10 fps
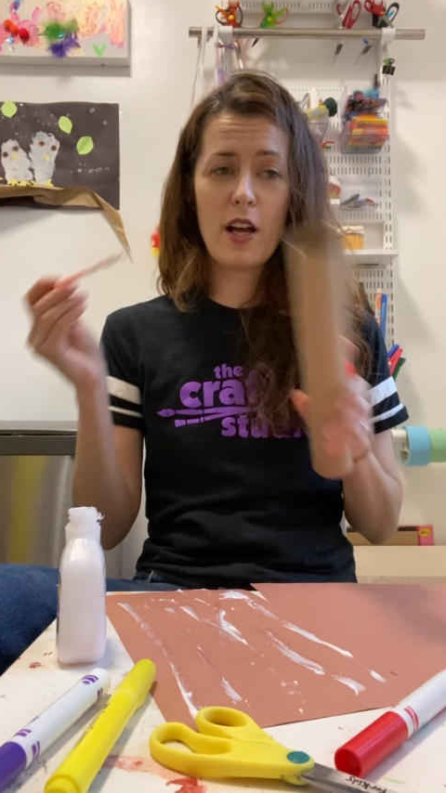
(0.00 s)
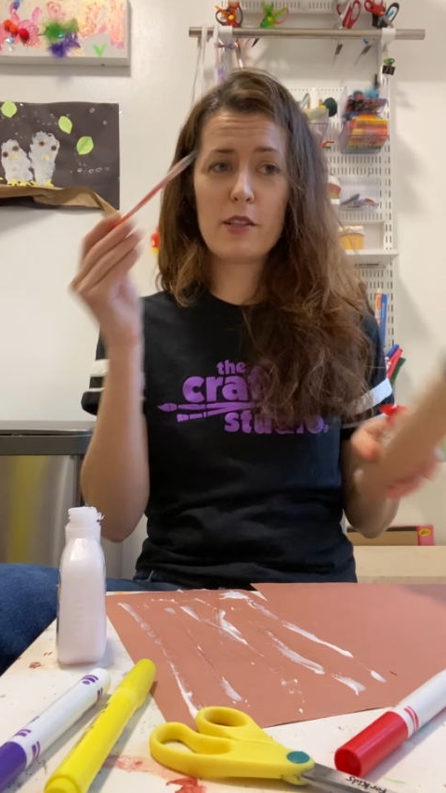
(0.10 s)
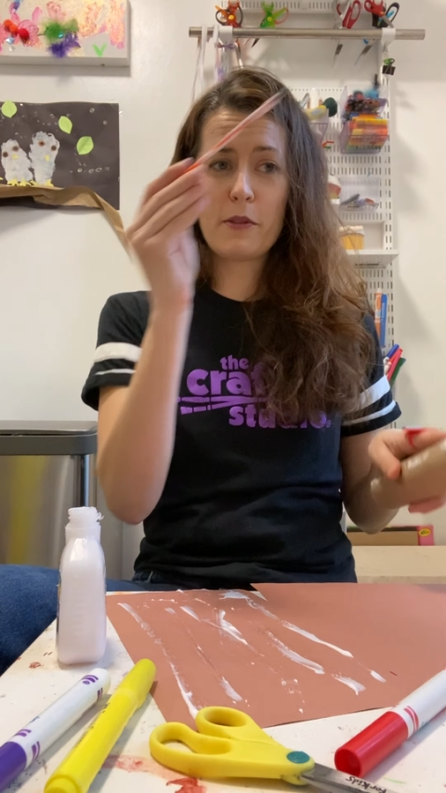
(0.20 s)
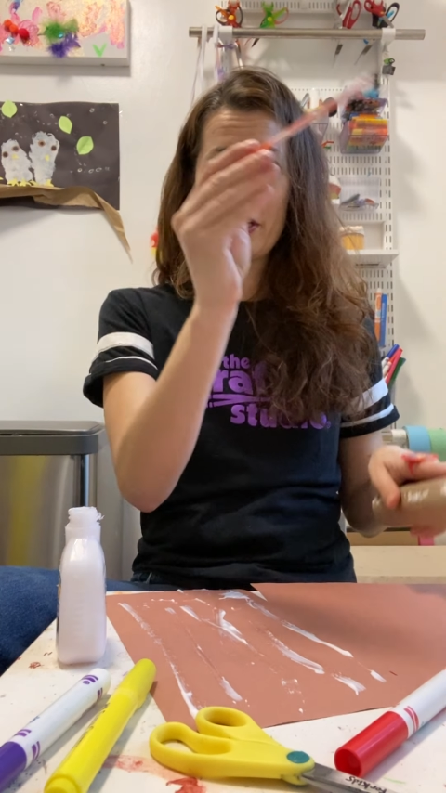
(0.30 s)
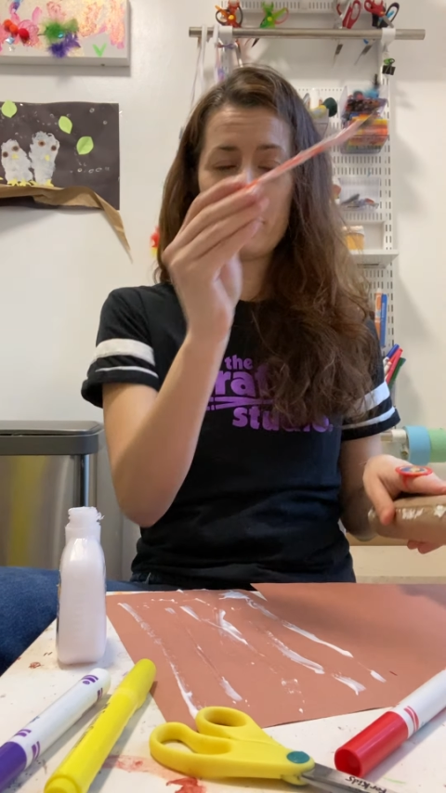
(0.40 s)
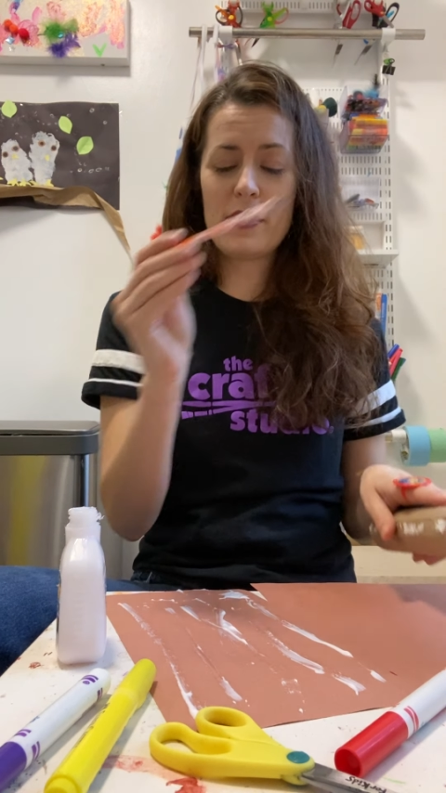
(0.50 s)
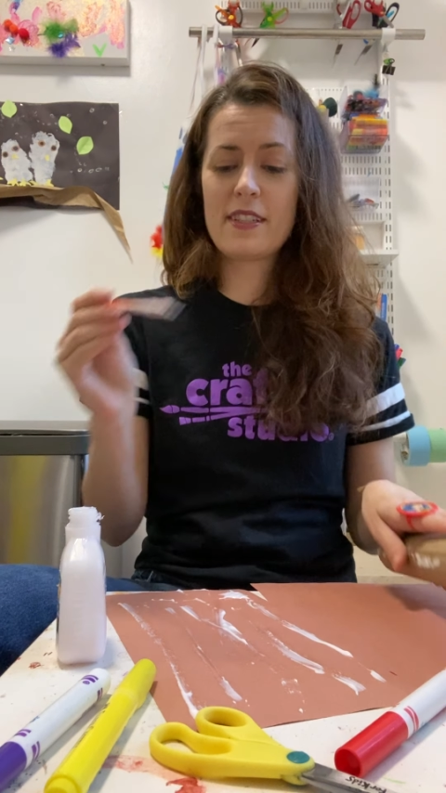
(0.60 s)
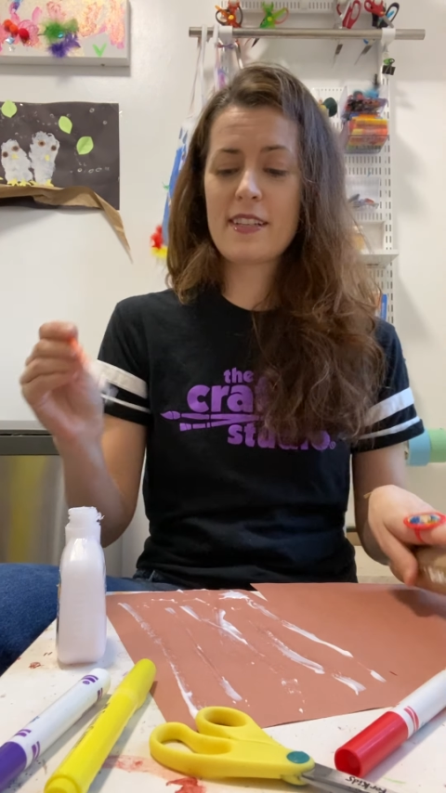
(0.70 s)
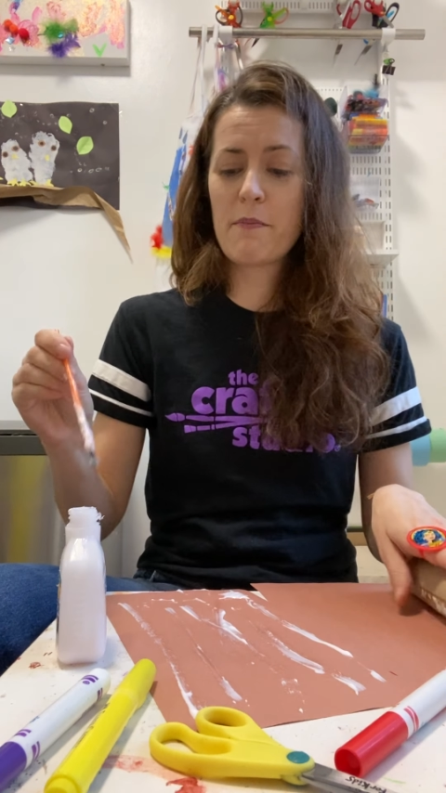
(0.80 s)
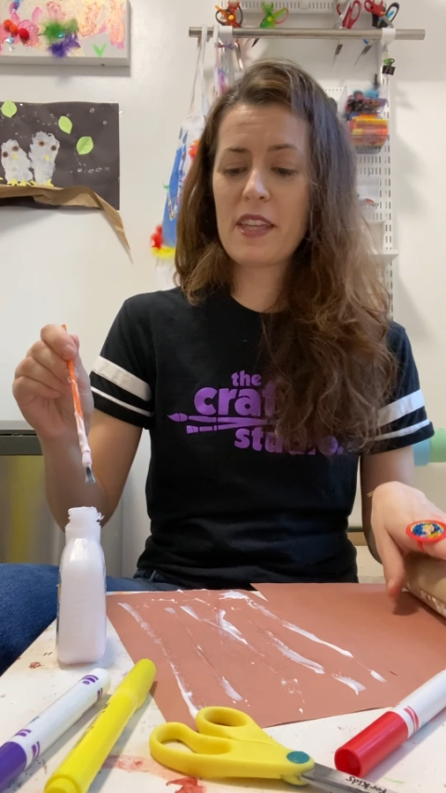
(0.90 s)
I reused
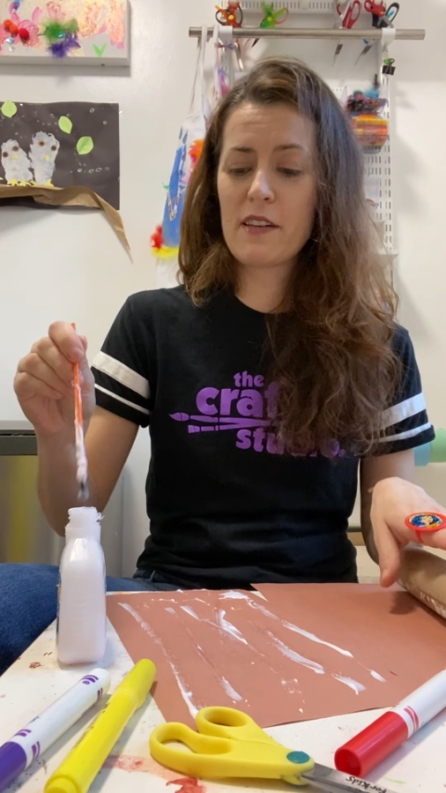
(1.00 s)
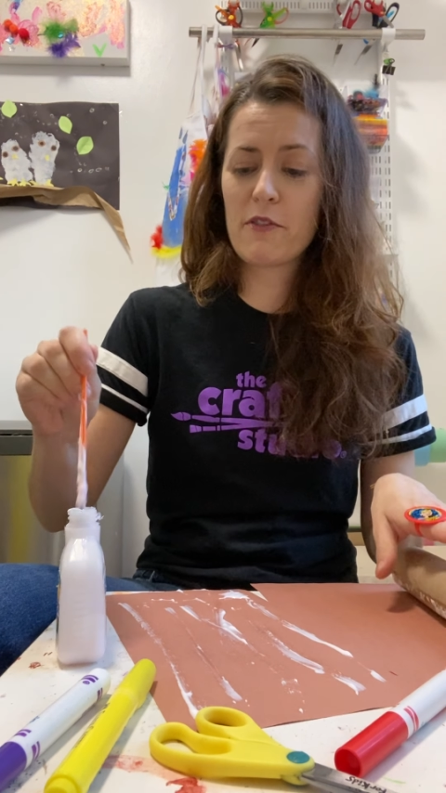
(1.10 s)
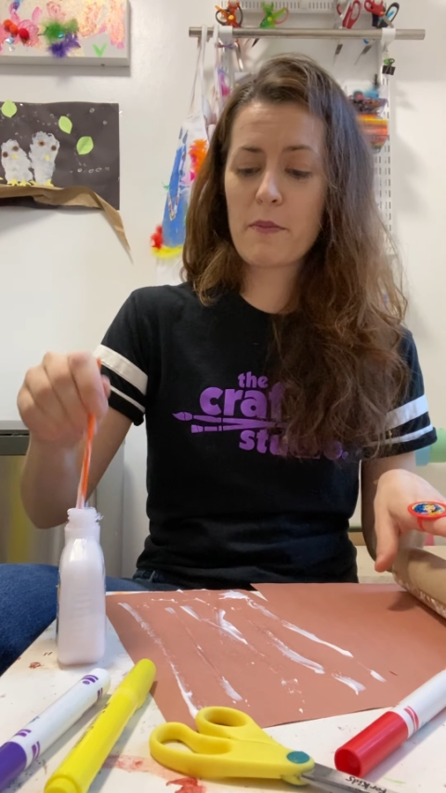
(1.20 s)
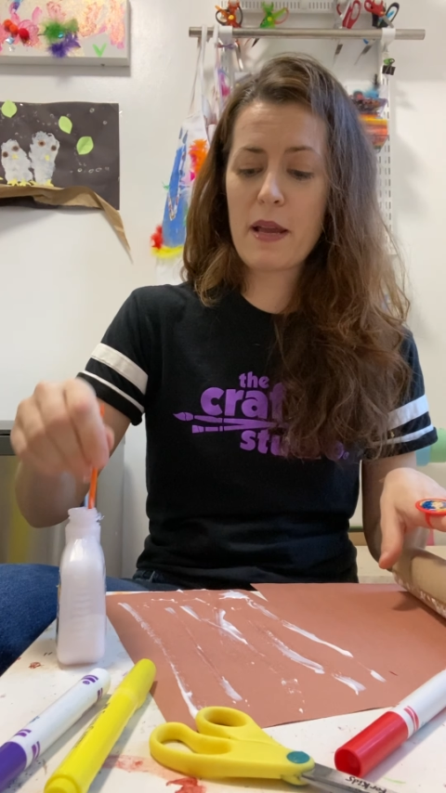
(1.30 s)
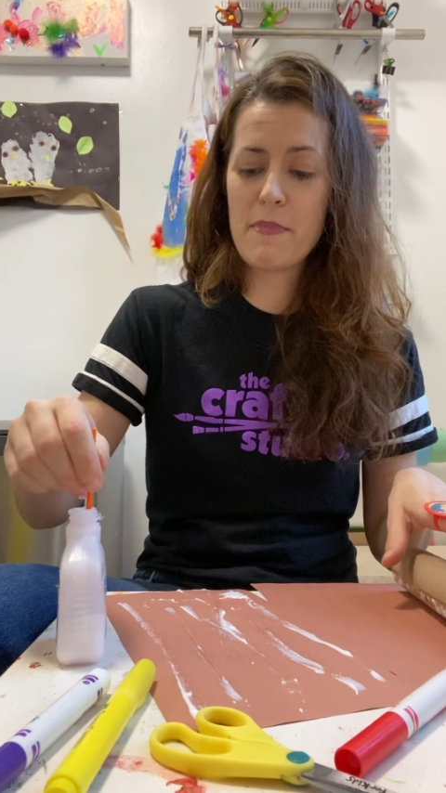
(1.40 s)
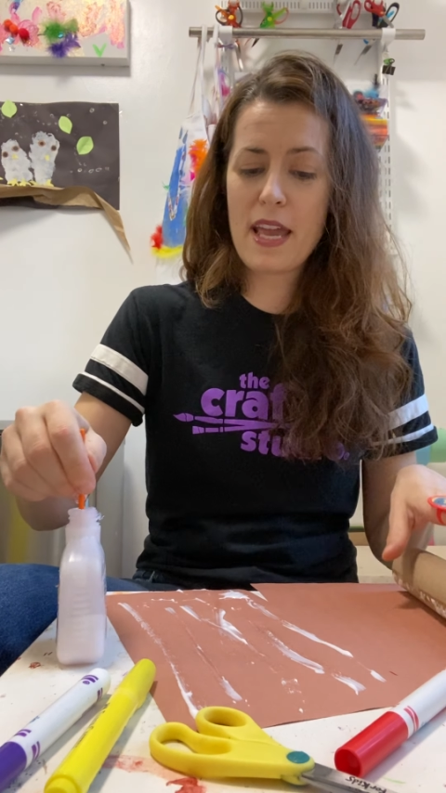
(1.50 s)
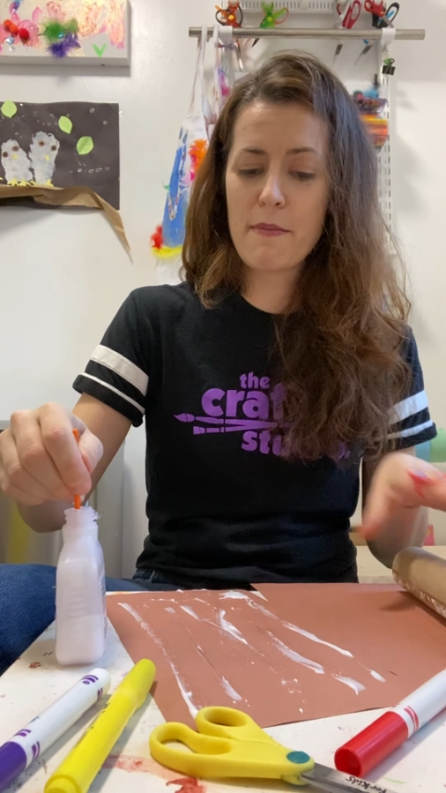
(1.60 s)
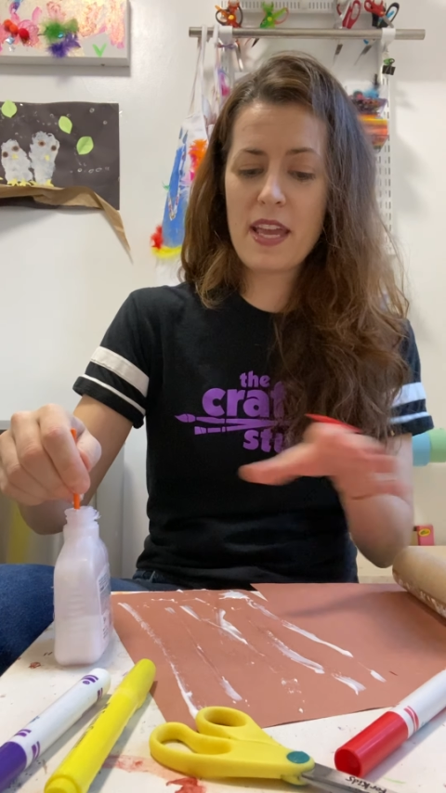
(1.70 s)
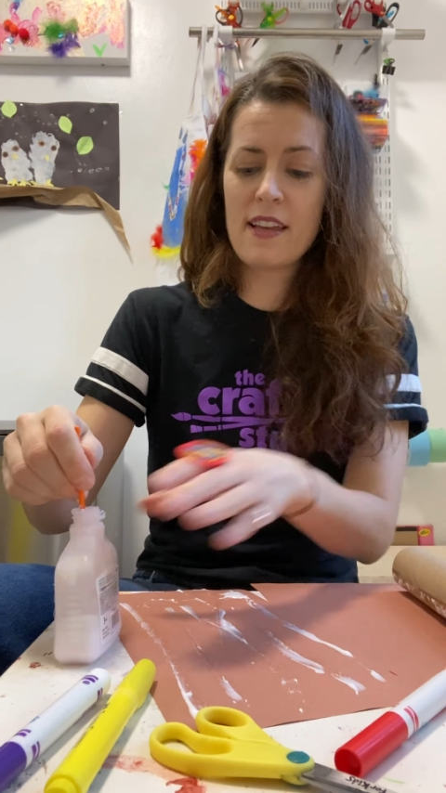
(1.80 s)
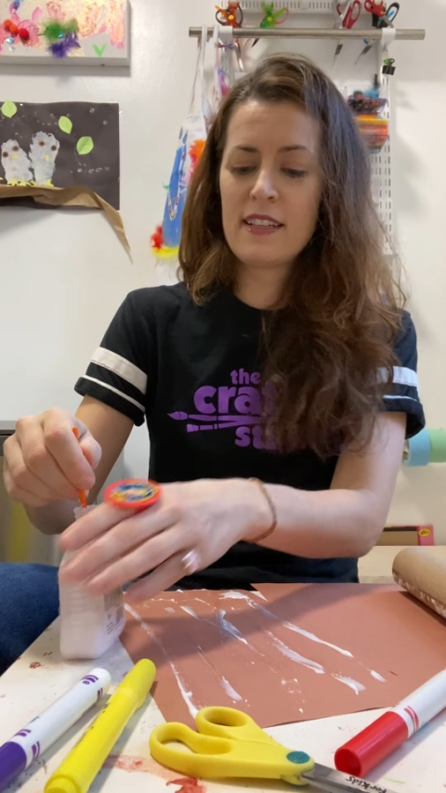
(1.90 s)
something for my
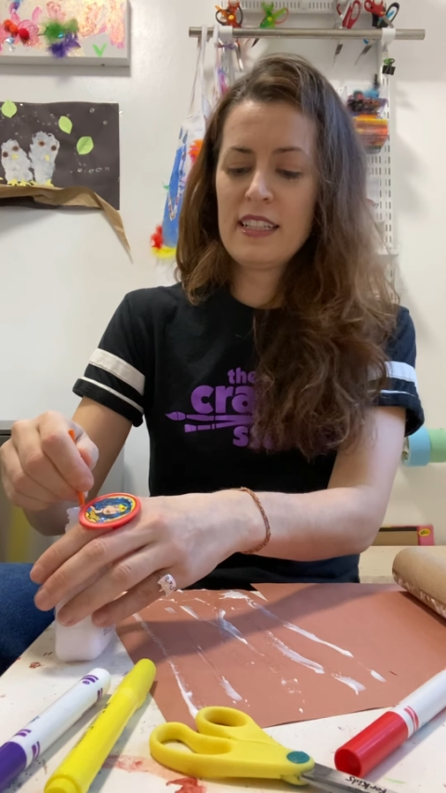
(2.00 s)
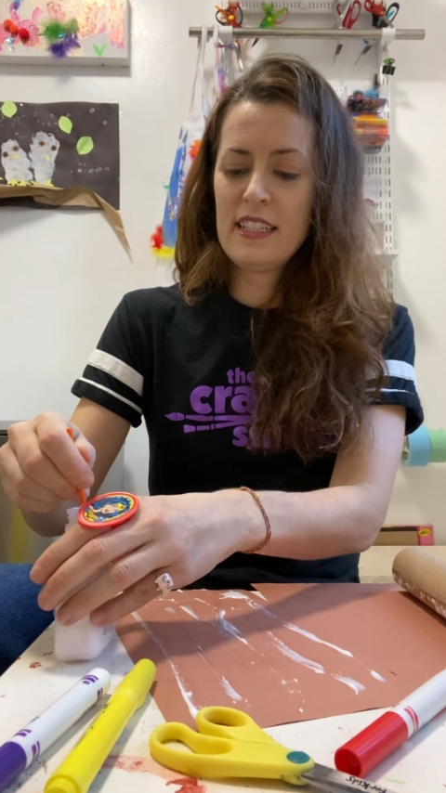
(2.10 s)
baby.